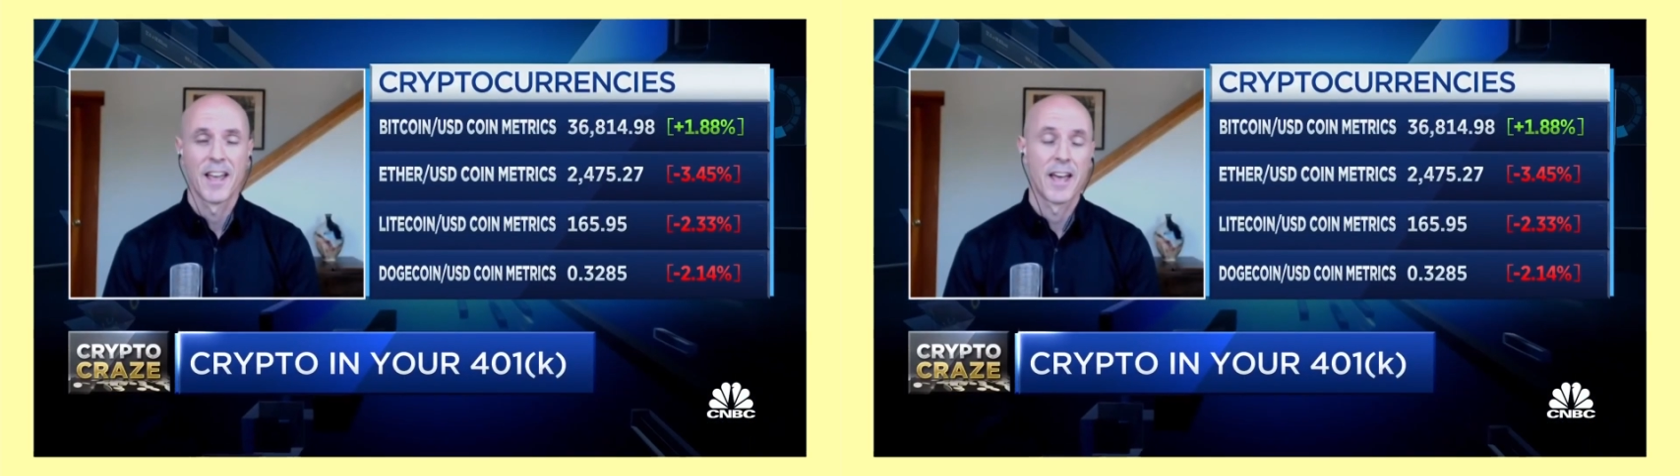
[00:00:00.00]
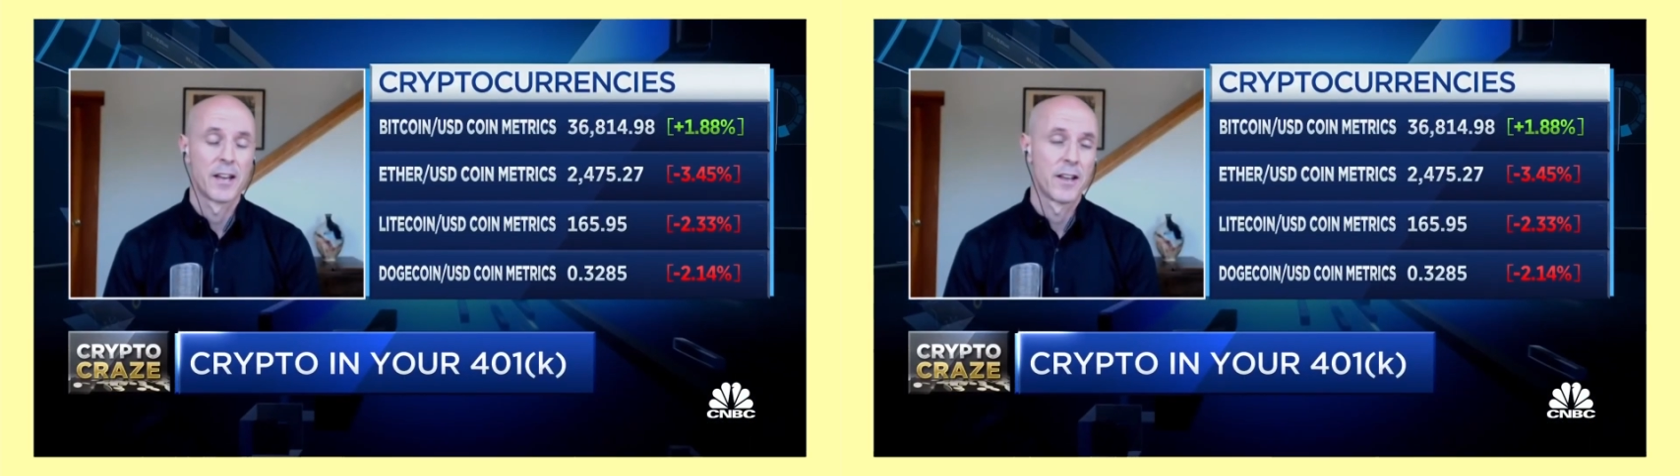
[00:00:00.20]

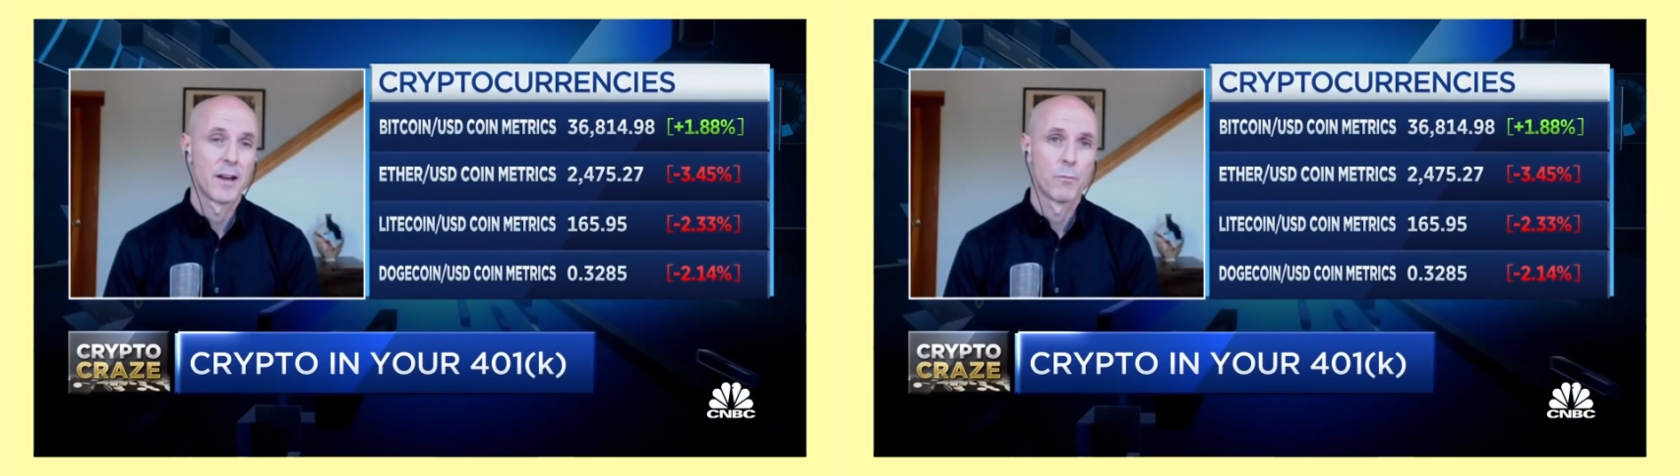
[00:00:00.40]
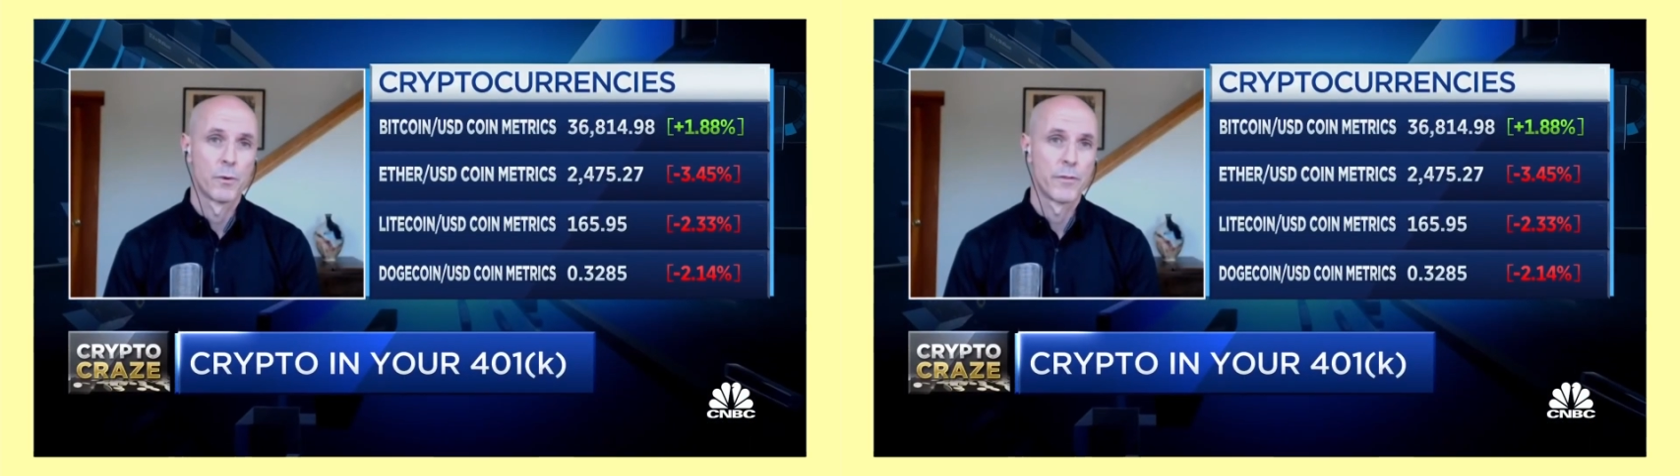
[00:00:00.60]
And
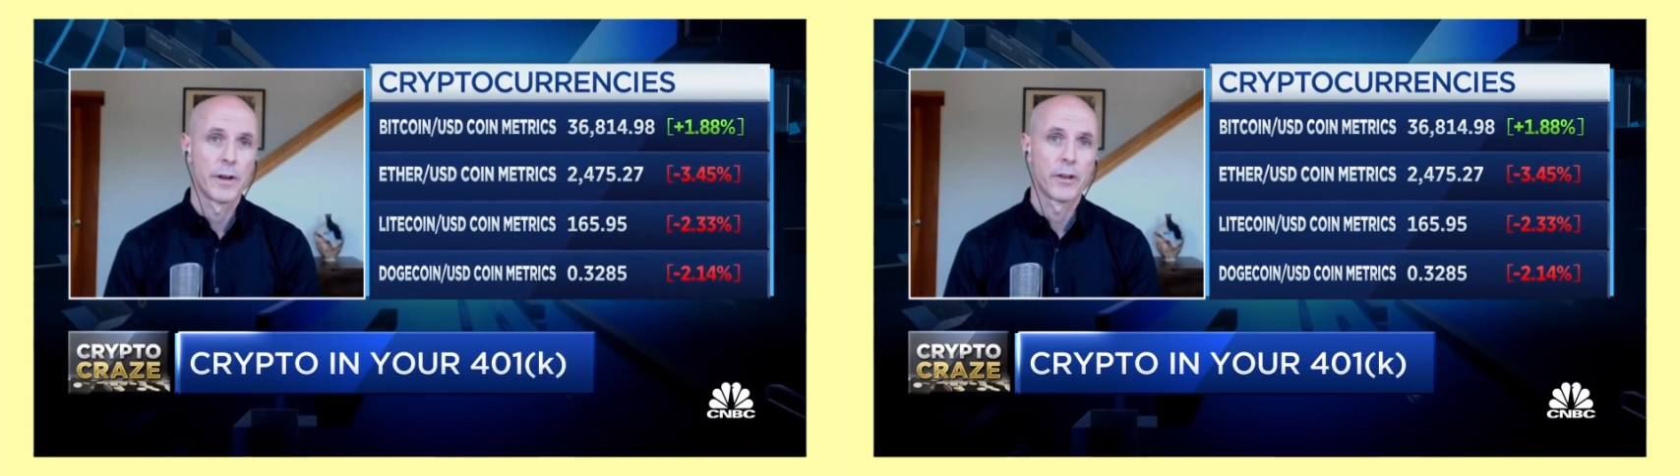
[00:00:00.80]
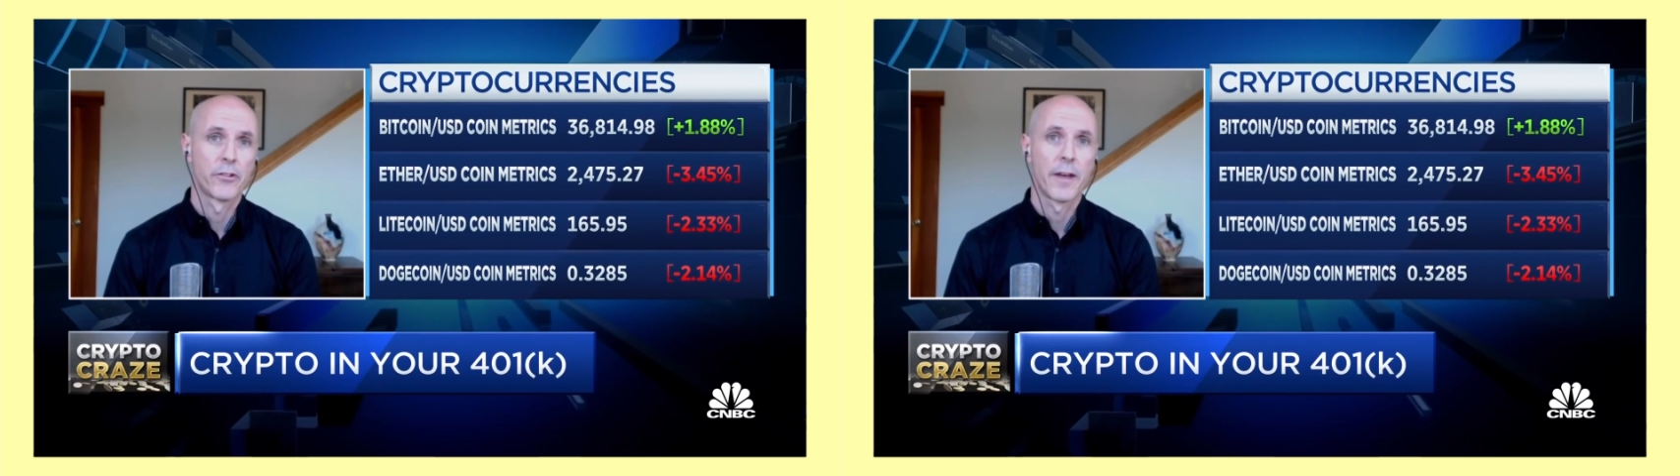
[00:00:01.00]
we're
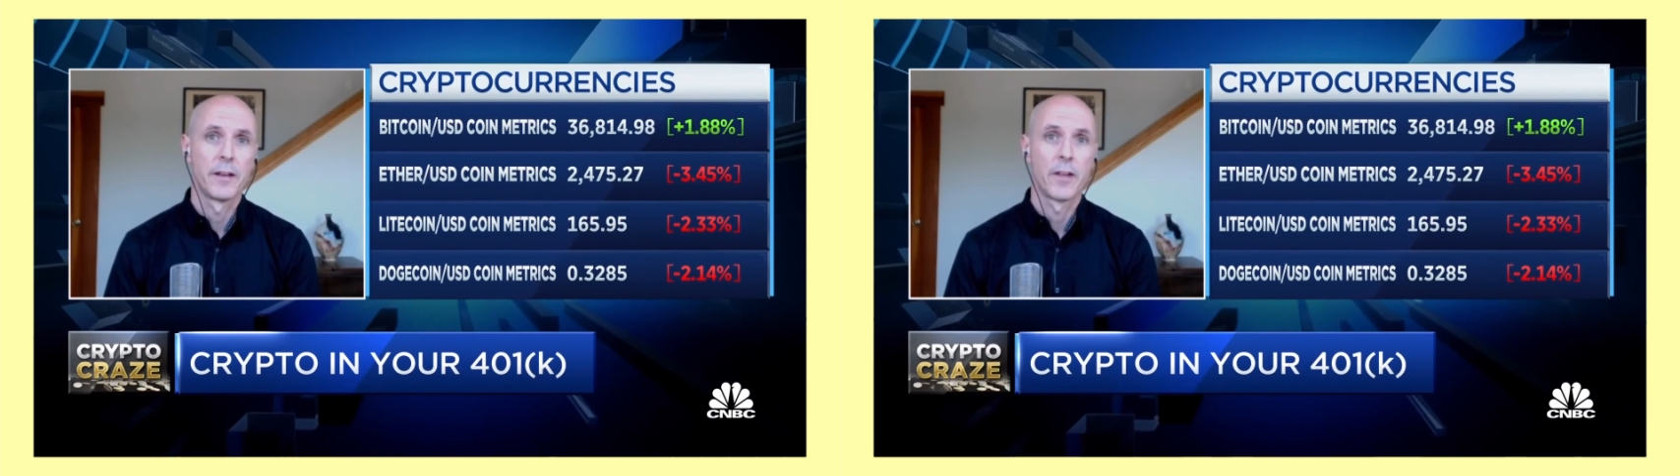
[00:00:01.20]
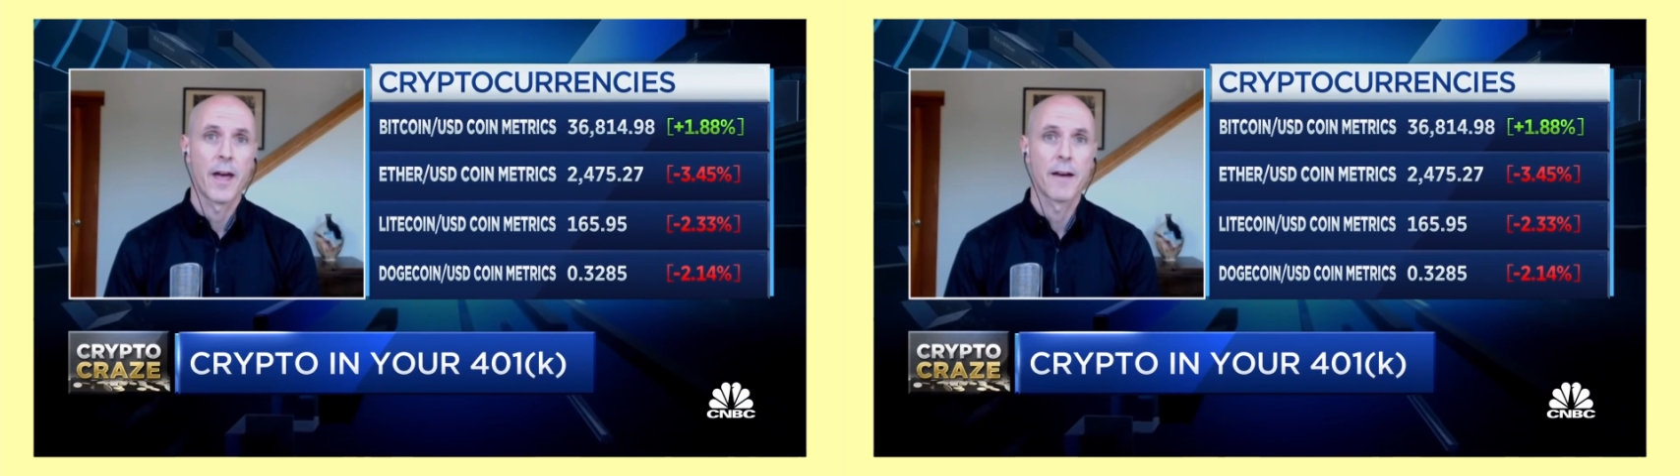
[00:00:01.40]
very excited to